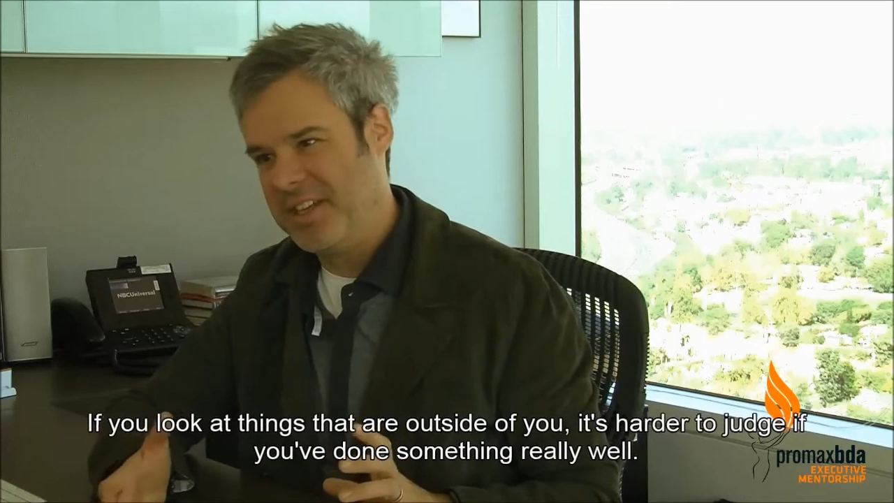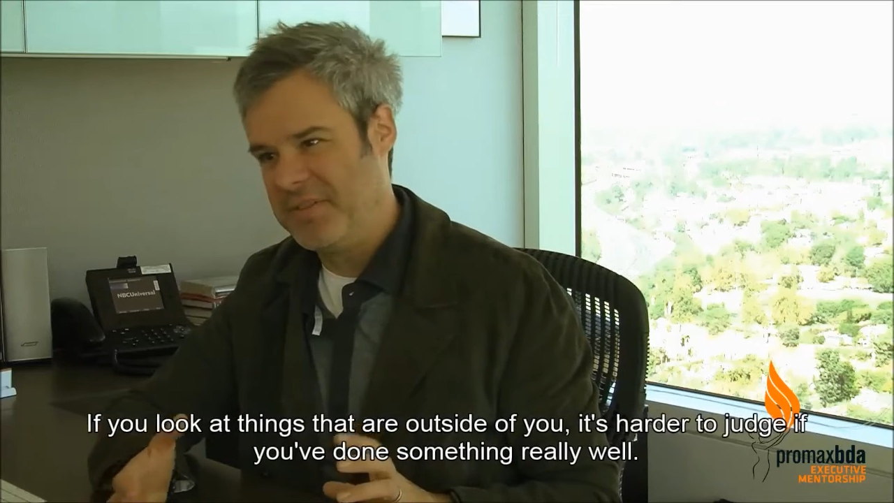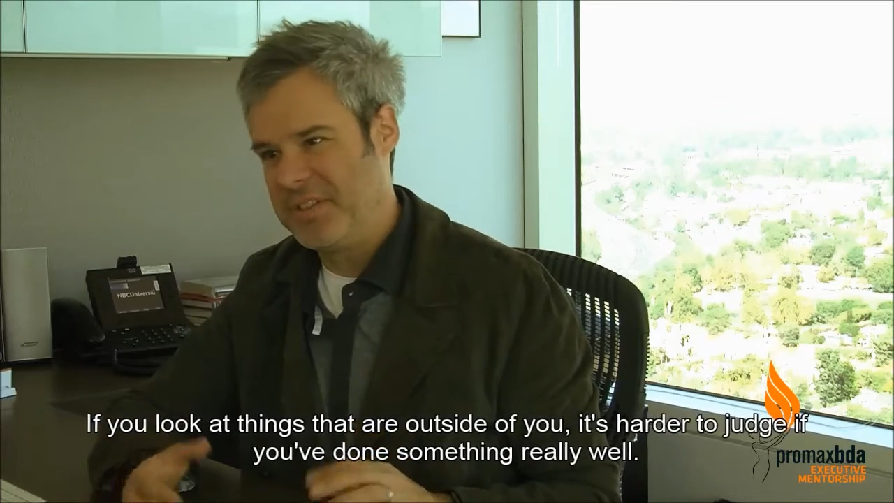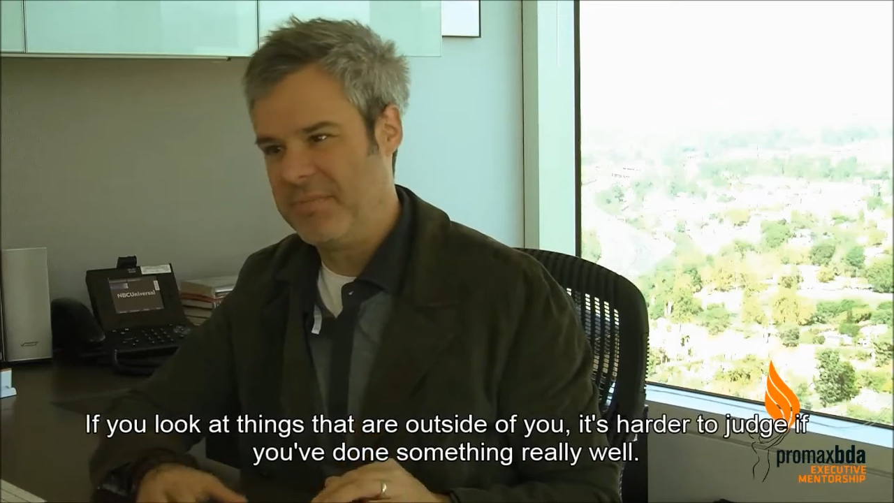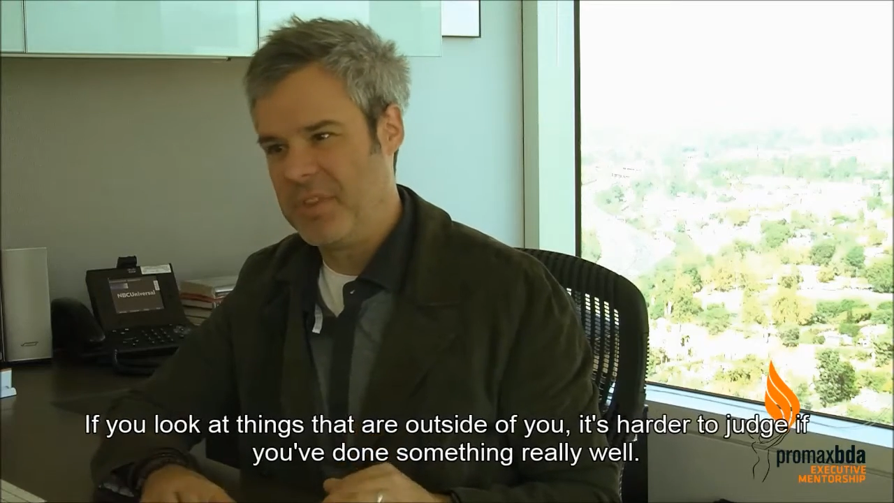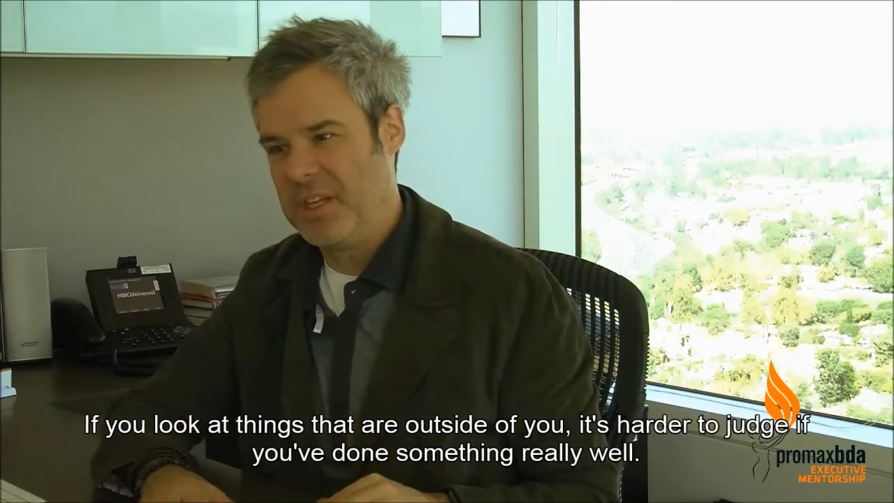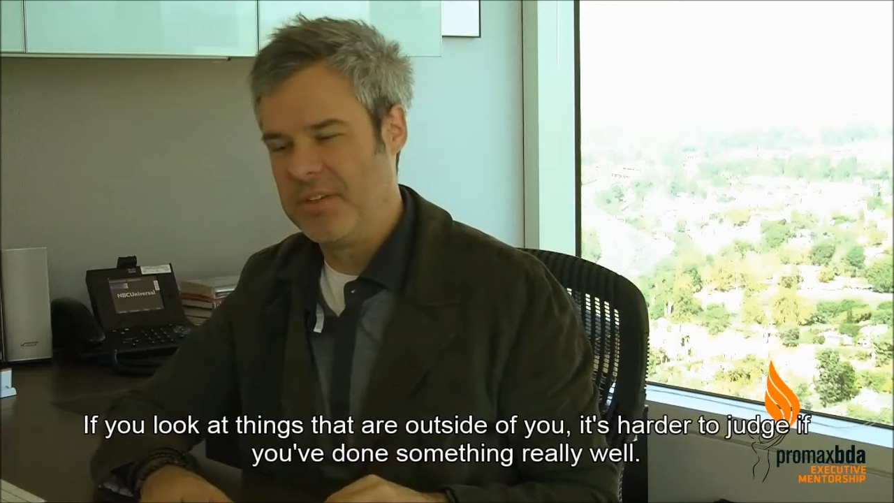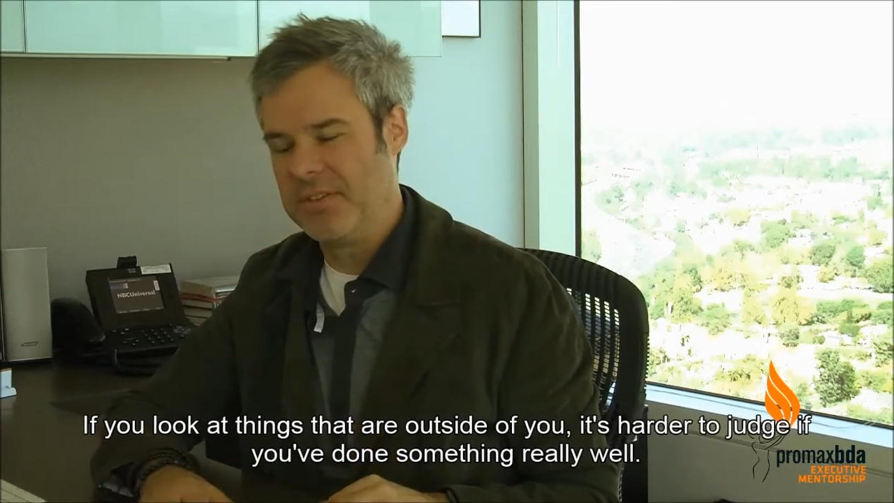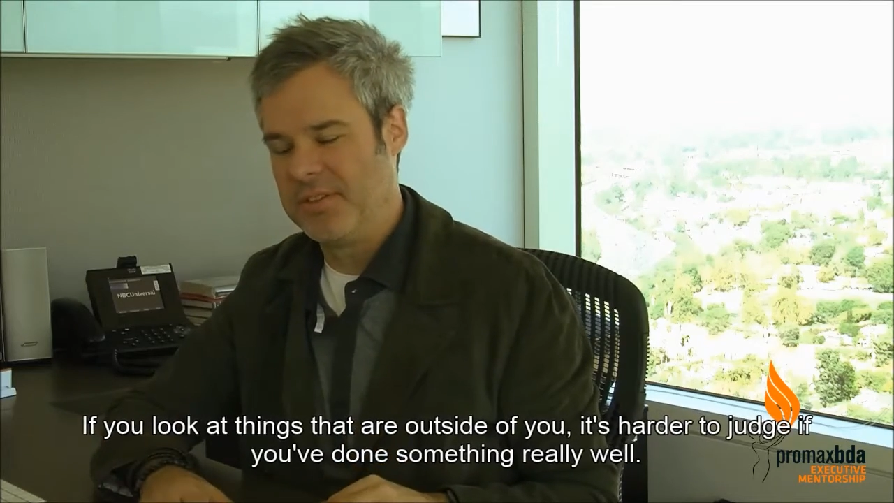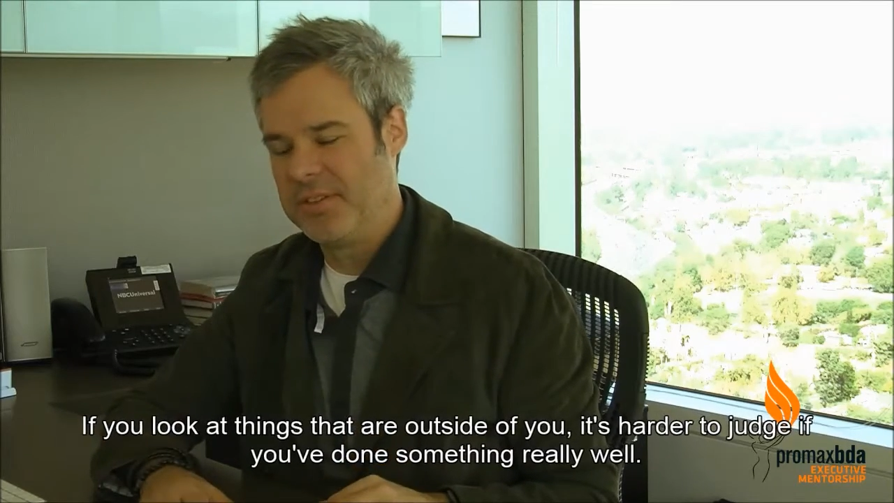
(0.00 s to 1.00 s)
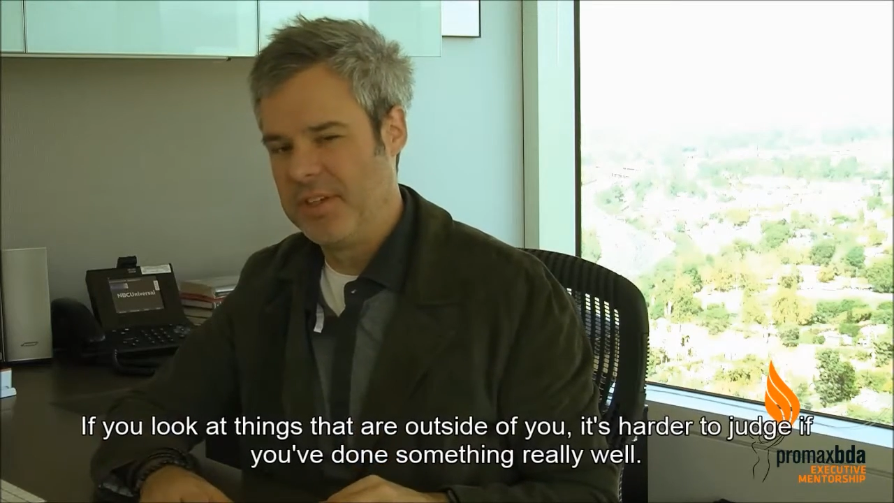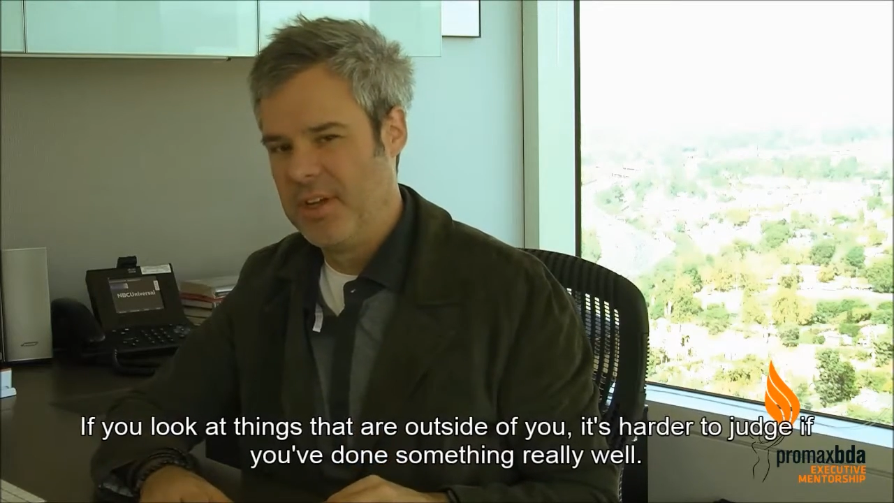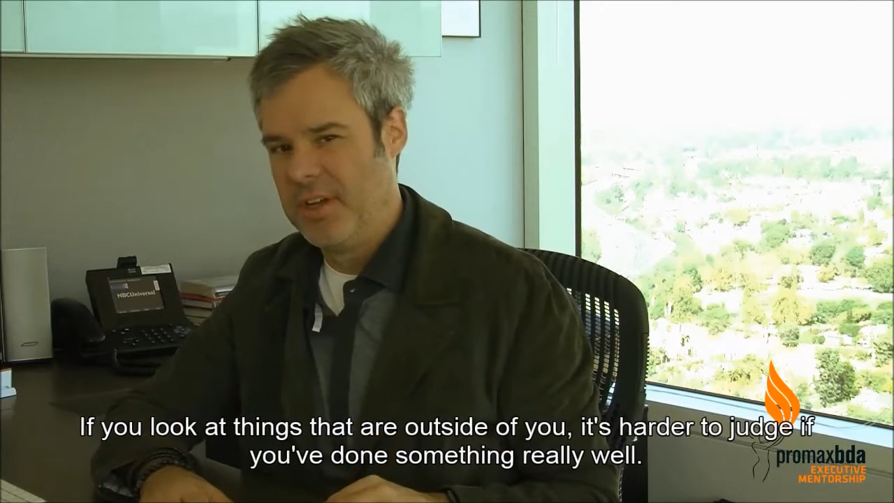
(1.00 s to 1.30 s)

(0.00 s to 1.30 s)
if something's